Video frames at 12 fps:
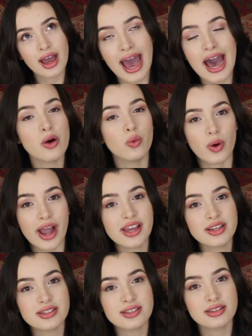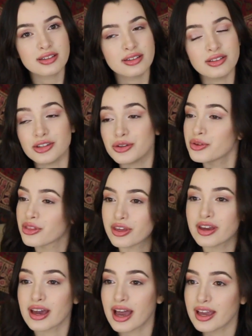How white do you
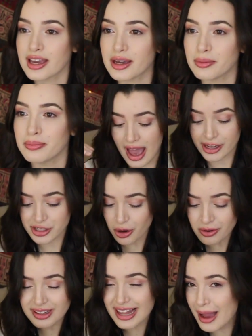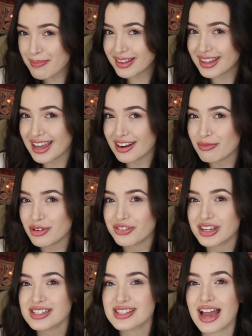think I am? I don't clap at the end of
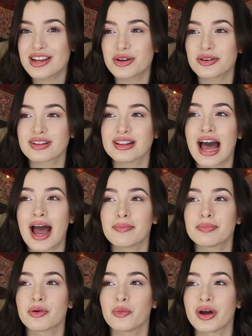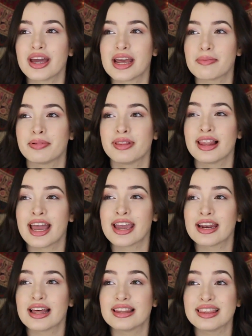movies. I don't clap when a
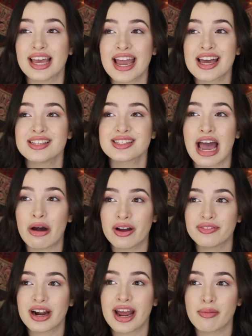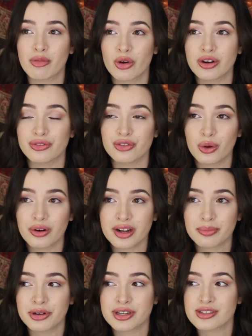plane lands. However, I am going to
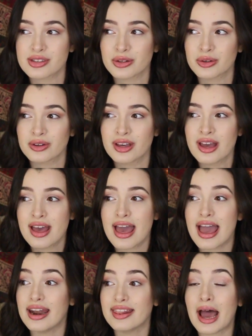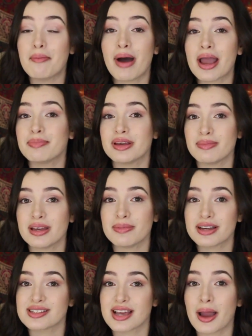Florida pretty soon and that might be me
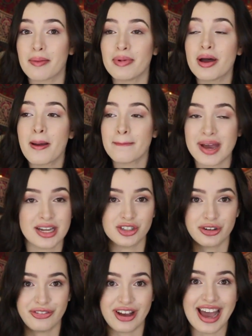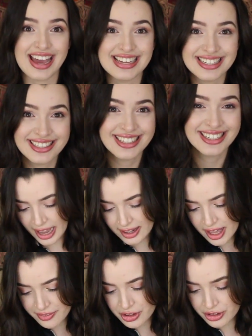because I'm petrified. I
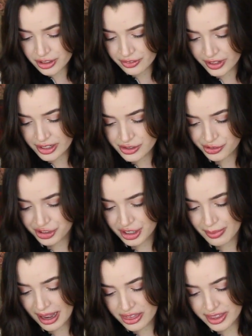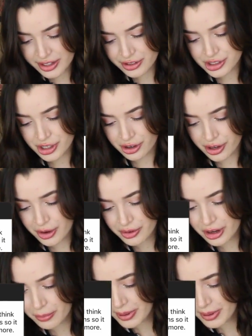love you and your videos for real, but I think you sugarcoat your